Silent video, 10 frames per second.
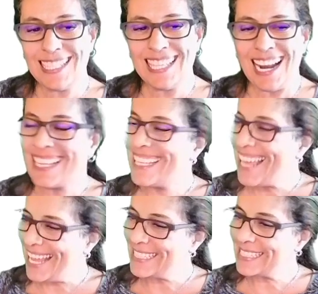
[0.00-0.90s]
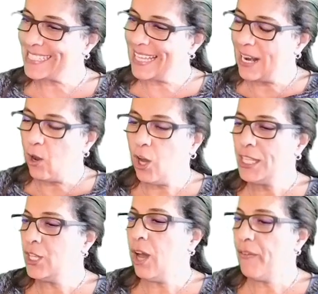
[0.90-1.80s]
are gates. They are on
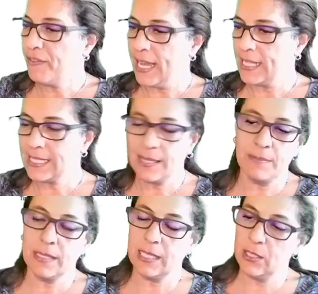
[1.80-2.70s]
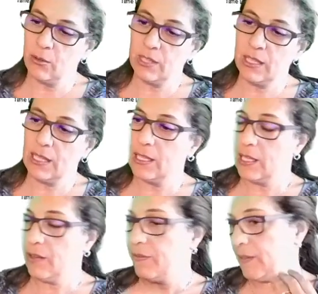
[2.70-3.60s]
and off gates.
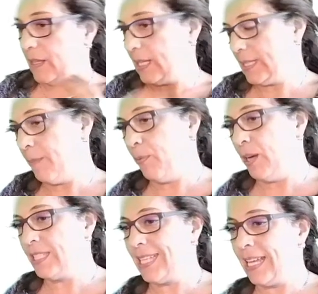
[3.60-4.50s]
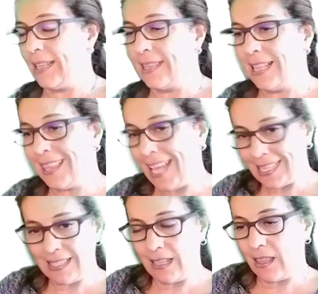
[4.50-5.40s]
If at some points they
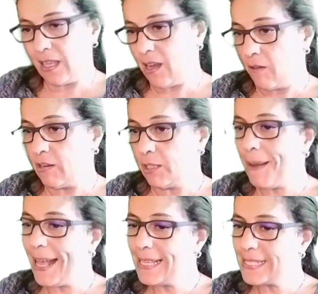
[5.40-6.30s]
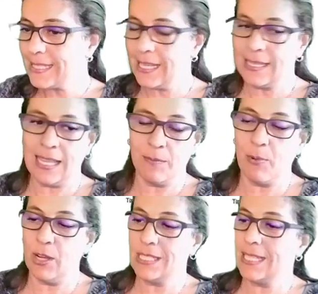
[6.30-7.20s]
let the current pass, and at other
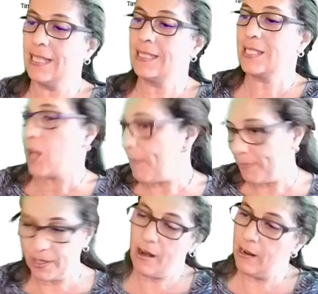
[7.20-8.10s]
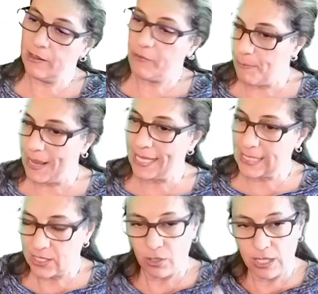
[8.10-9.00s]
points they stop the current from passing.
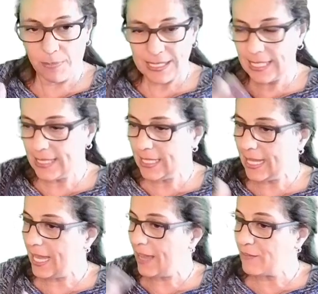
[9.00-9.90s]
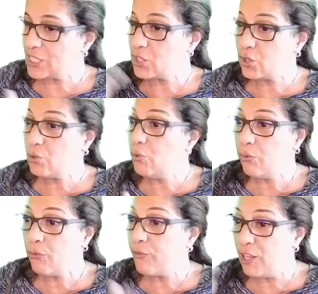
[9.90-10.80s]
So they have these
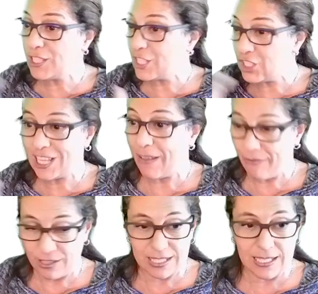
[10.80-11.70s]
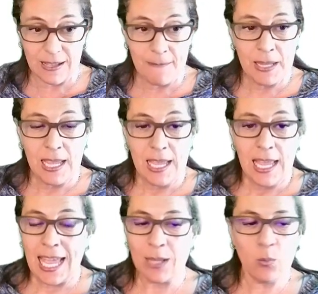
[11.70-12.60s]
two voltage levels.
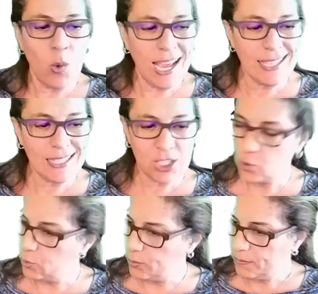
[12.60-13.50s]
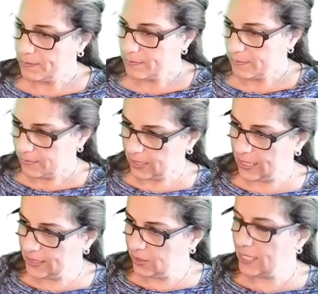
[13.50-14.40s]
And why two?
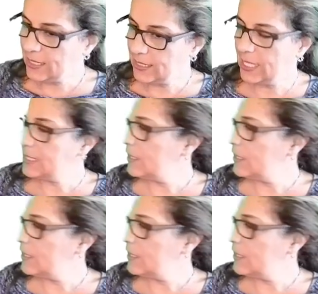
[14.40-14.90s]
Right, so that's an